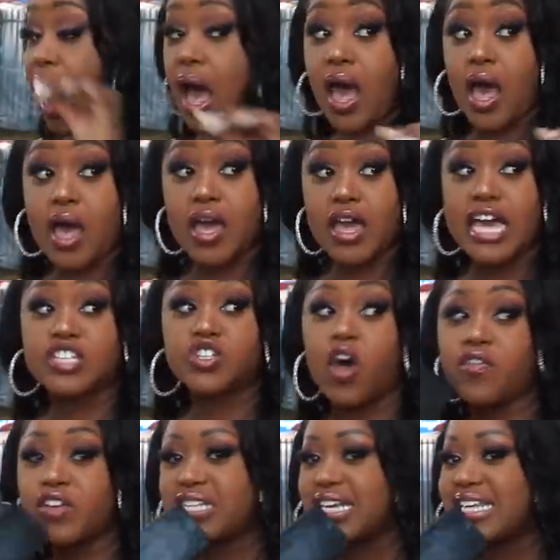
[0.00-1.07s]
but
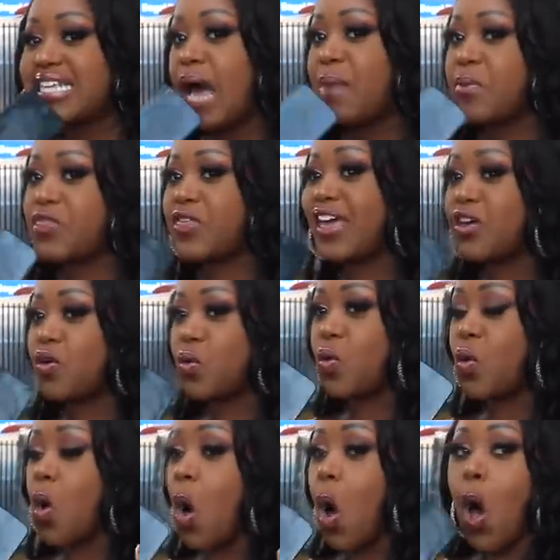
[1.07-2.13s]
it's obviously it's
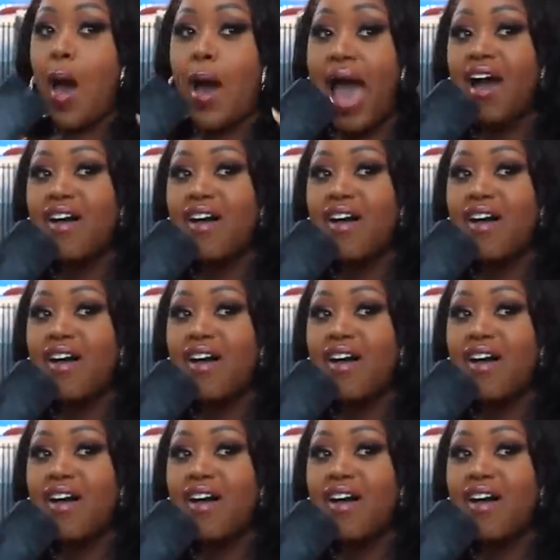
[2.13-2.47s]
hypothetical.